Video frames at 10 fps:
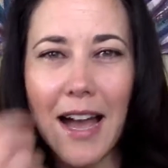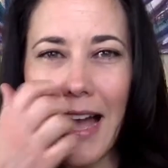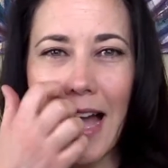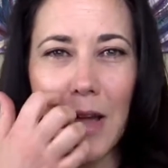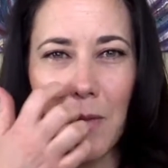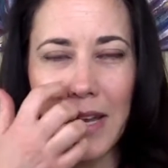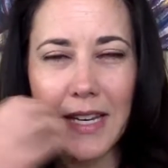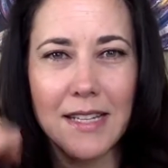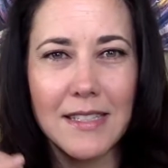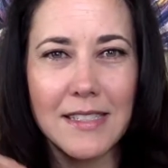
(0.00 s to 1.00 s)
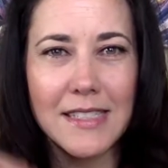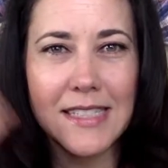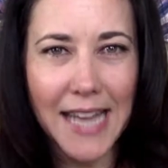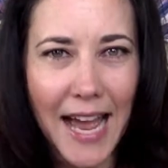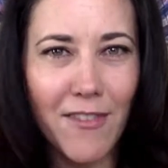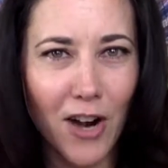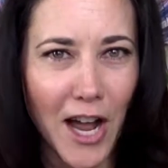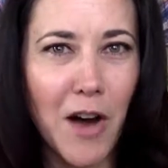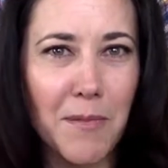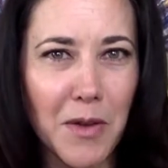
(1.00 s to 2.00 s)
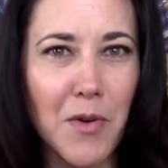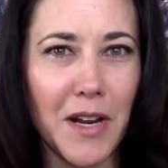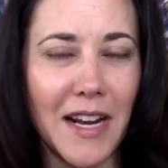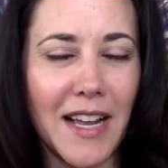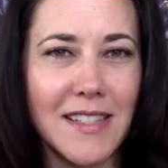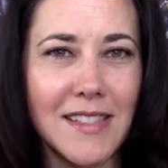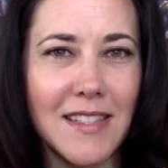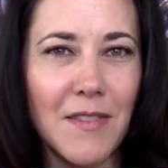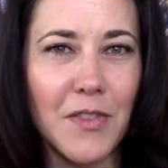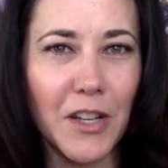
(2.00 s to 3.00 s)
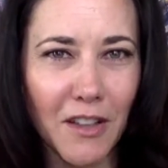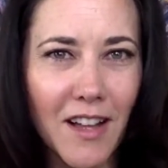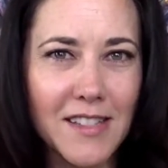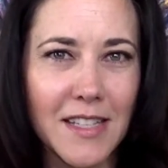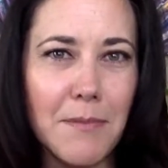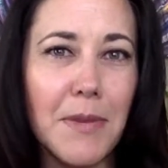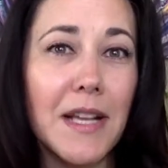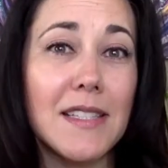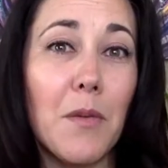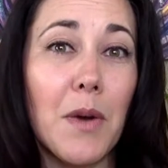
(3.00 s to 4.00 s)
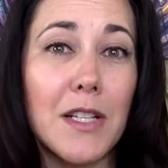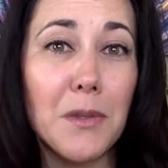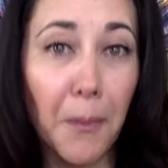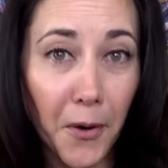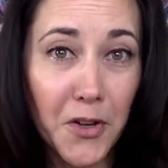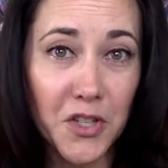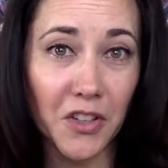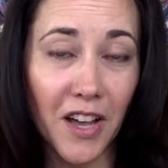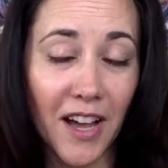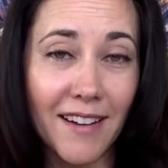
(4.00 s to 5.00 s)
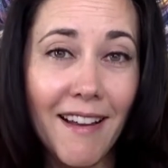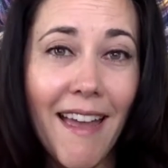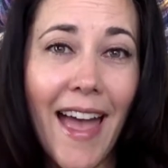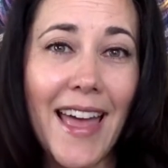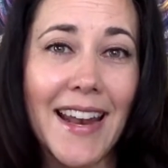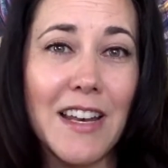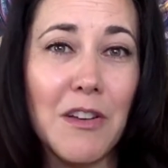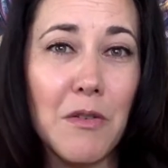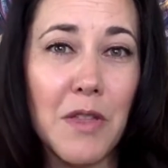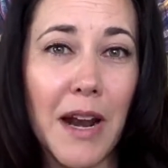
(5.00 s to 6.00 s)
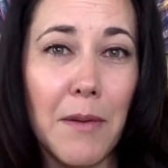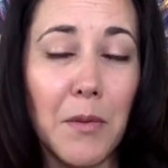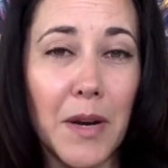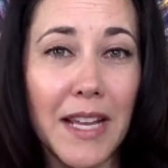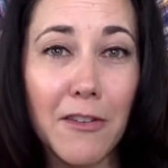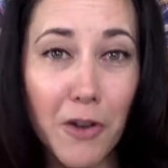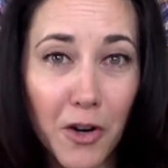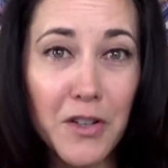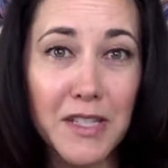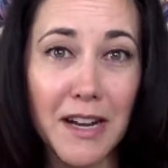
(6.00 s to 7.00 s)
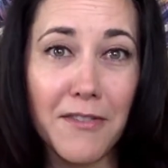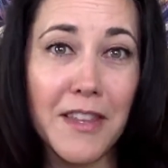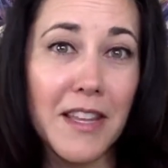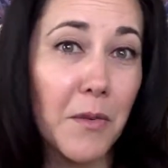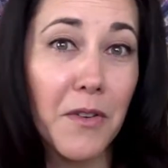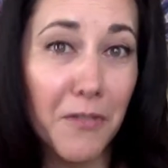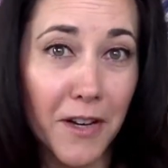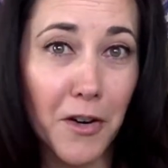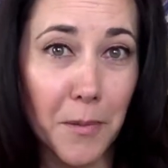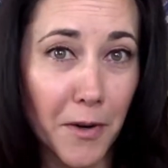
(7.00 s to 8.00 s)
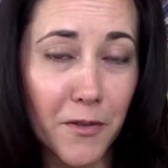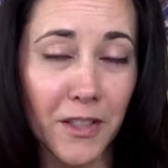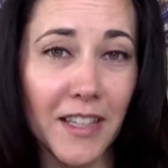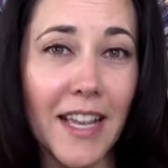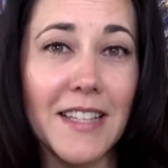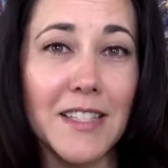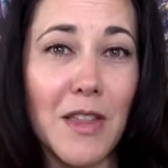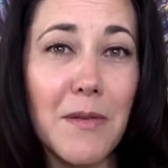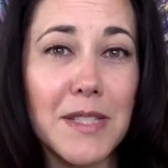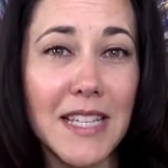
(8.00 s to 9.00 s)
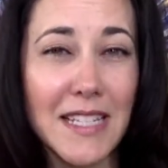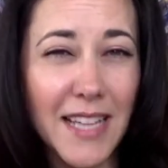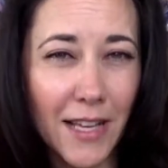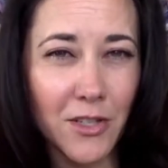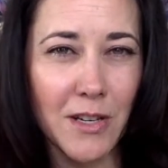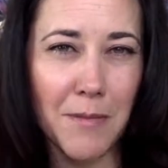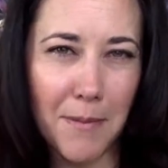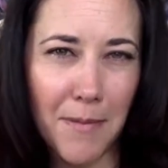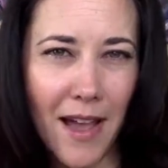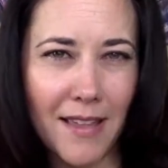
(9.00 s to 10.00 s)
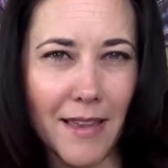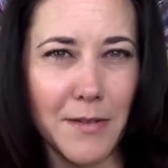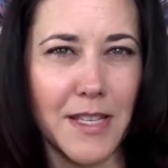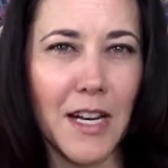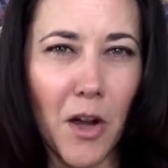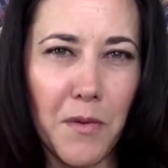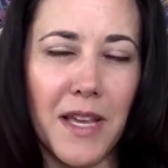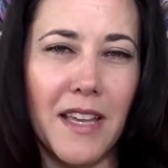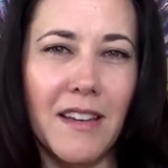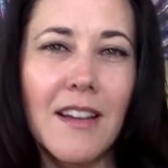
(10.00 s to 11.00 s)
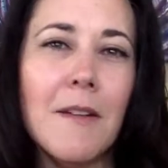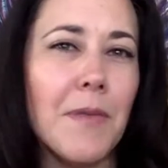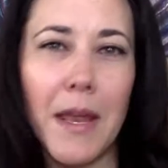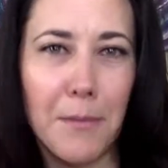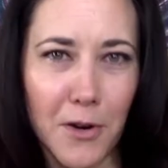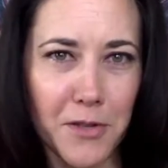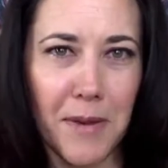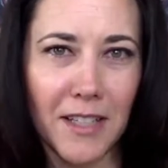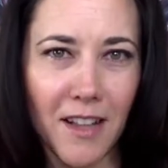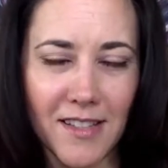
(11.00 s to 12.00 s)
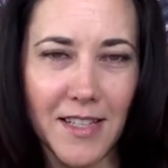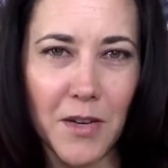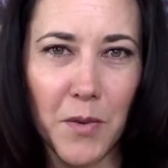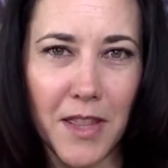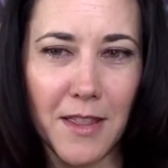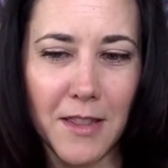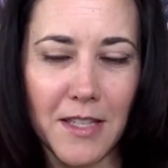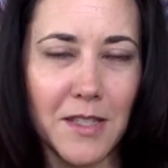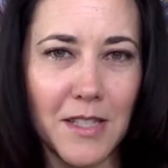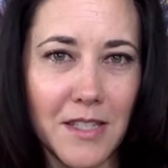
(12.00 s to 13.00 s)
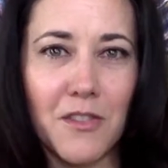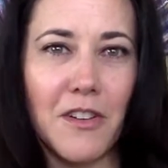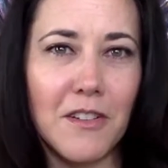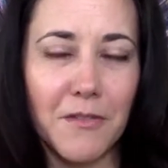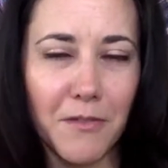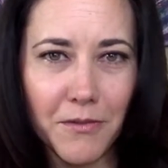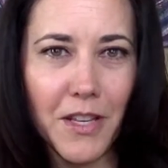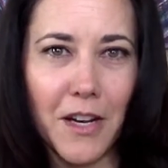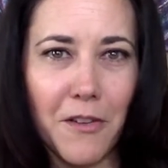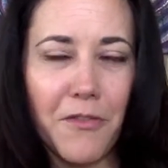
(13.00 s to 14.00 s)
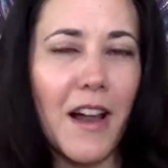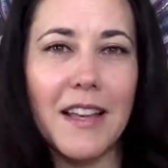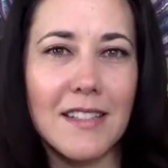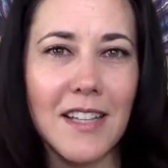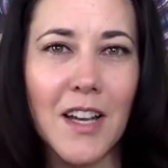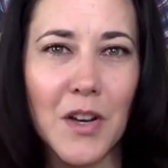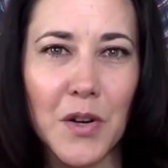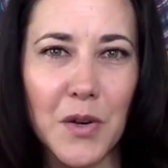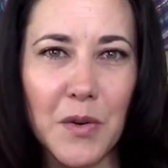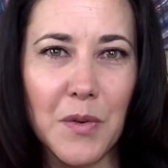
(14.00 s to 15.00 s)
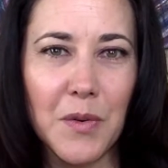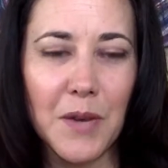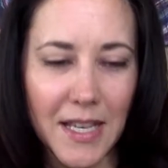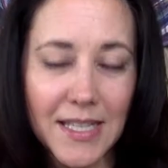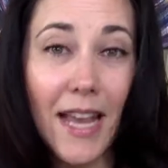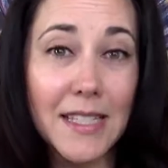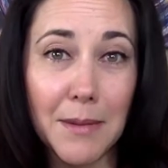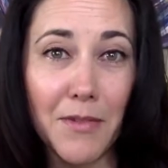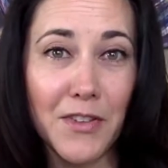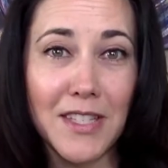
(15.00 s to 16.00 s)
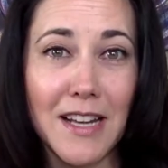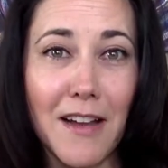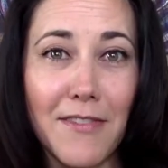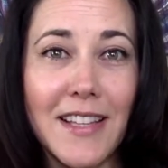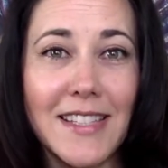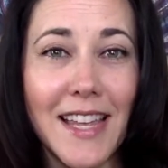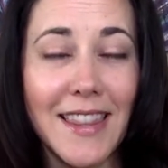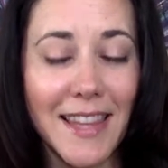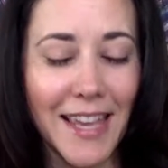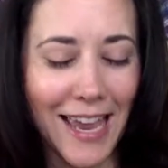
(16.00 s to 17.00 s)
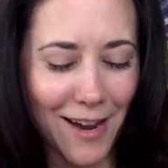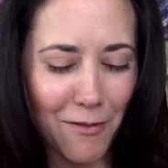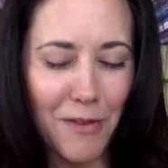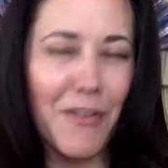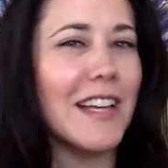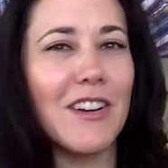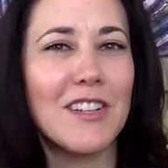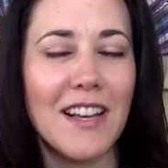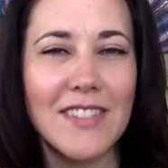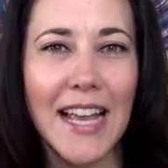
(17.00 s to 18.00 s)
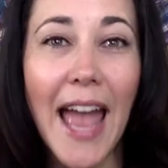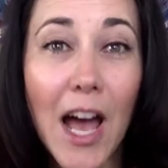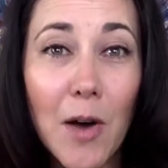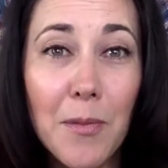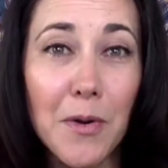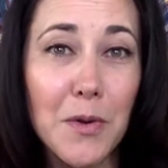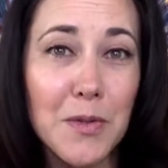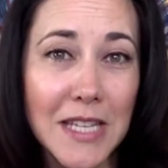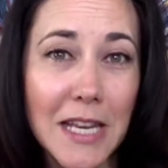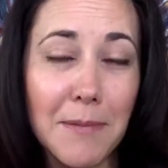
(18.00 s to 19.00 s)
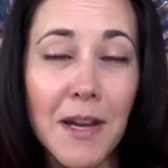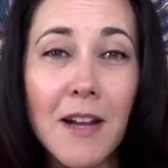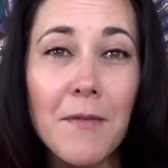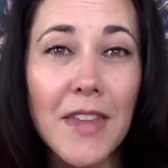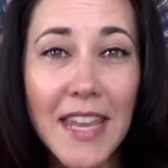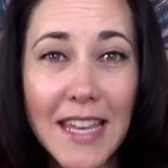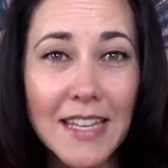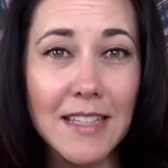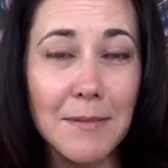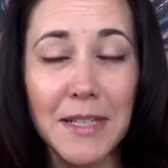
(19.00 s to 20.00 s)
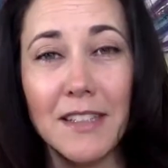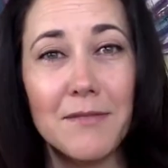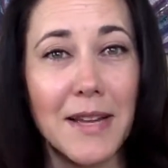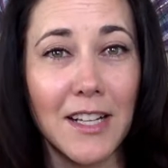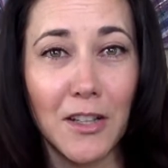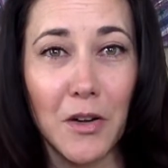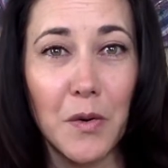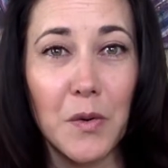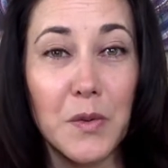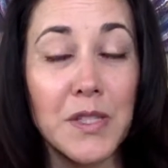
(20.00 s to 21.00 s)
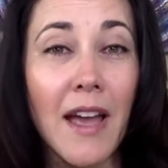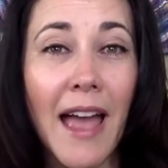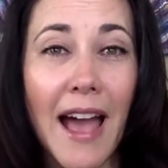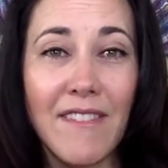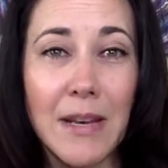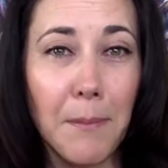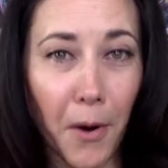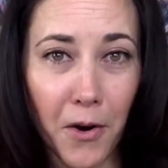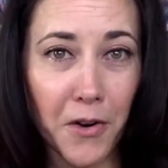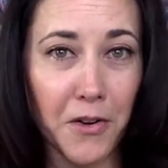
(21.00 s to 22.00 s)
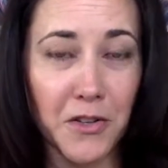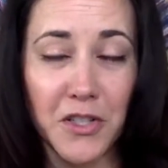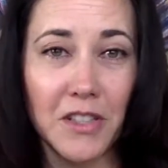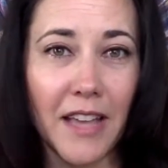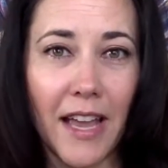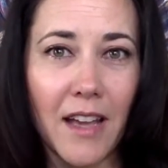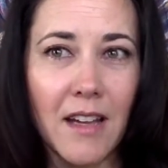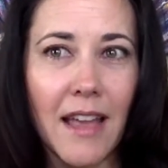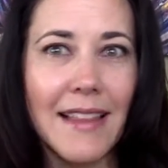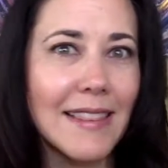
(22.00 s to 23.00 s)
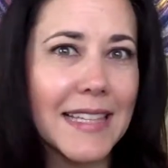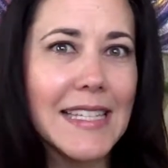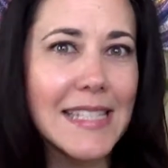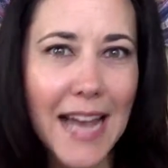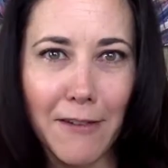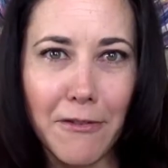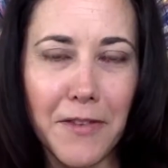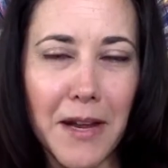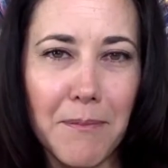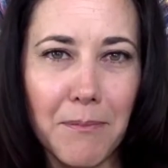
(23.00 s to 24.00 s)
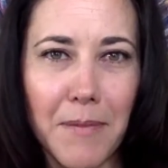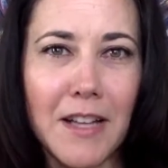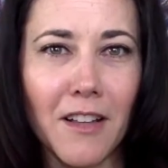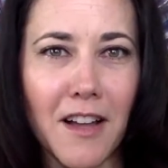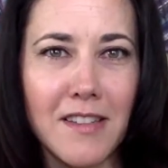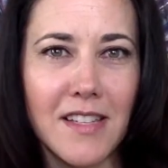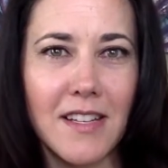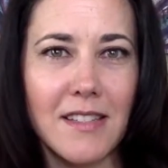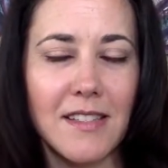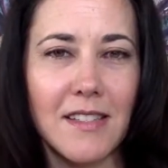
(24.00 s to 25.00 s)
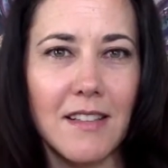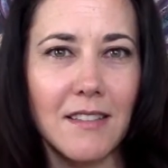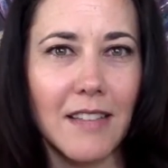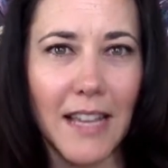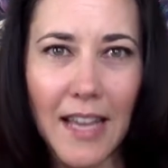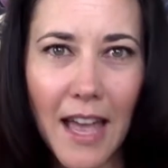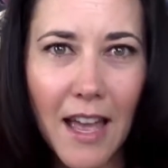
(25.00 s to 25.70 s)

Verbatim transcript: I went in to have her help me organize the closet because I wanted to purge a lot. And I knew that I would want to give her stuff and that it would fit her perfectly. And so that was the intention in my mind, that I was going to go in and purge my closet with this sister, you know, friend who can take some of this stuff. And suddenly we find ourselves like elbow deep in the middle of my clothes, having purged like at least half of them. My closet is like